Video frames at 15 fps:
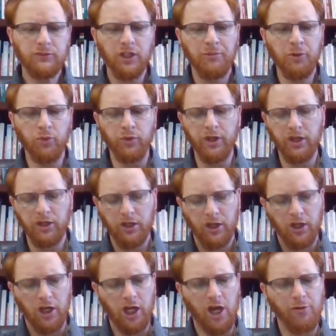Let me read
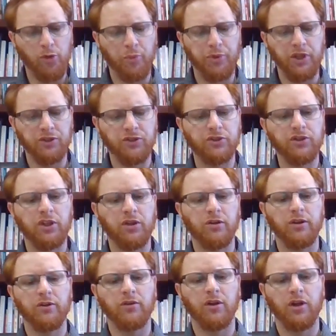a couple pieces
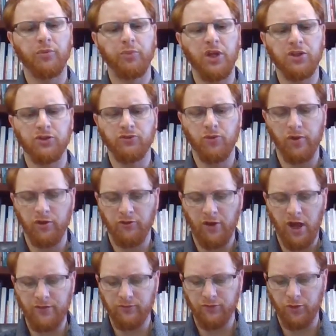here on pages
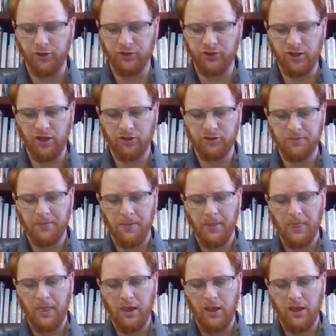45 and 46.
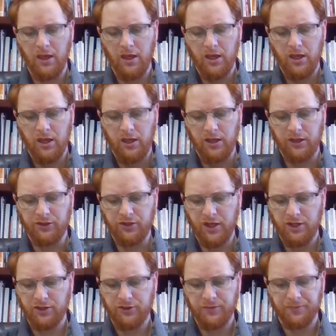He
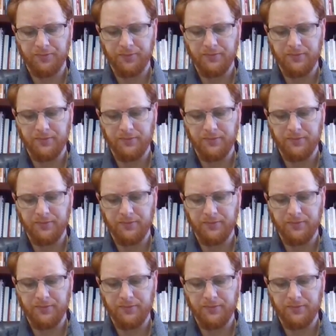says,